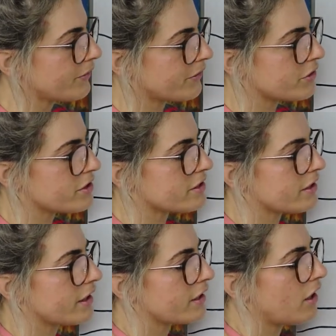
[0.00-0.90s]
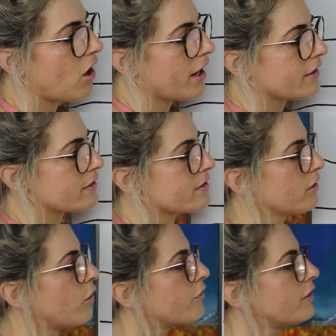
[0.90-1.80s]
So just think lines, a
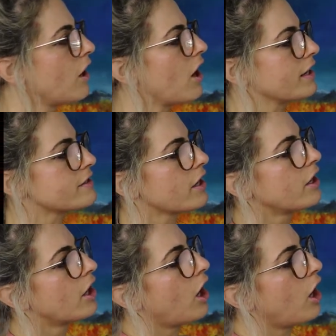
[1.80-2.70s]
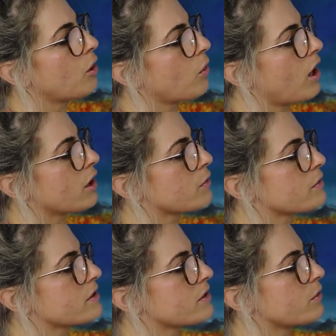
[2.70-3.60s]
lot of lines. Her work
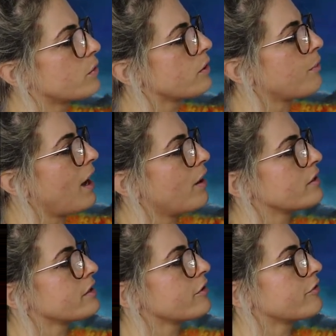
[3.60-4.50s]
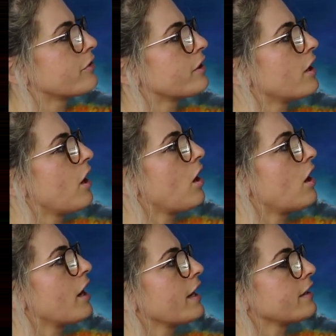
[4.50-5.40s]
was all about different
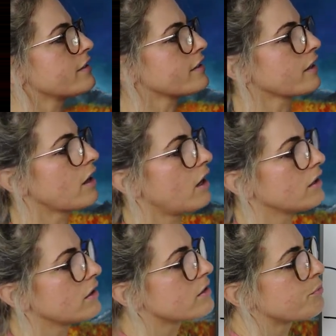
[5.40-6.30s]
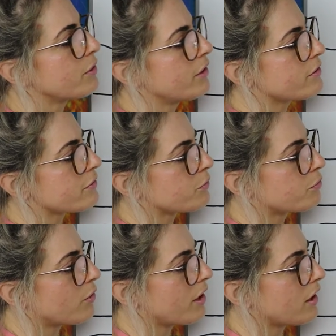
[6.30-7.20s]
lines and colours, beautiful
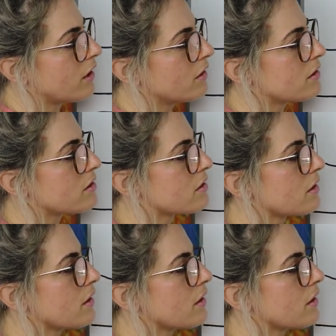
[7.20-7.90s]
bright colours.